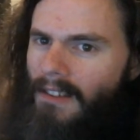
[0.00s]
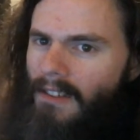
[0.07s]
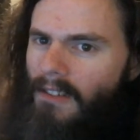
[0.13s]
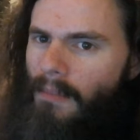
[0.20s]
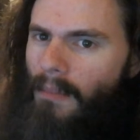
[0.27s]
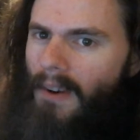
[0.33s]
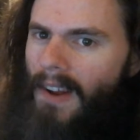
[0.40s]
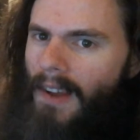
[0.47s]

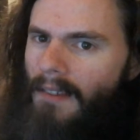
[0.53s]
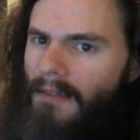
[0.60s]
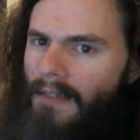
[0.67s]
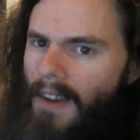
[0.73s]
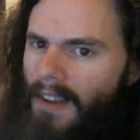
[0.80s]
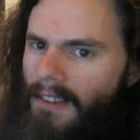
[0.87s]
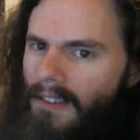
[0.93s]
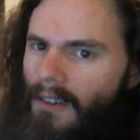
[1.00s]
spring
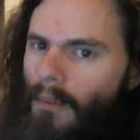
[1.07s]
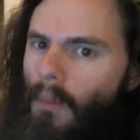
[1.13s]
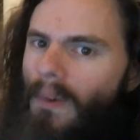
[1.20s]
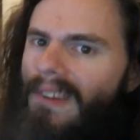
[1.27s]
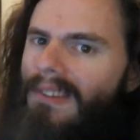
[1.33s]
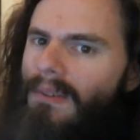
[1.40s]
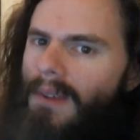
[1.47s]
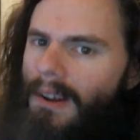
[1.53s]
facing
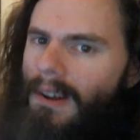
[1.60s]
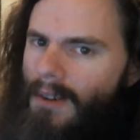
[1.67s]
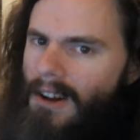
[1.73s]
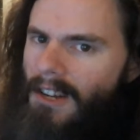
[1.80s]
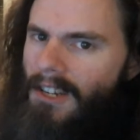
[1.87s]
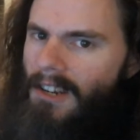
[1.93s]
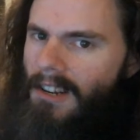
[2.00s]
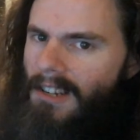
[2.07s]
withering
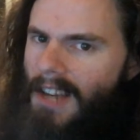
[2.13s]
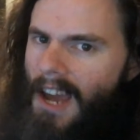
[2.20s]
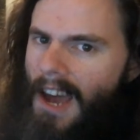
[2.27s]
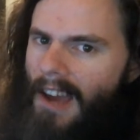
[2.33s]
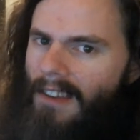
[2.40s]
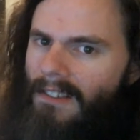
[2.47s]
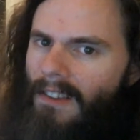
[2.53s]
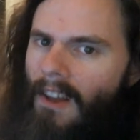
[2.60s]
Russian
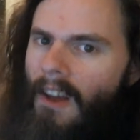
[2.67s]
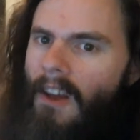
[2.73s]
attacks,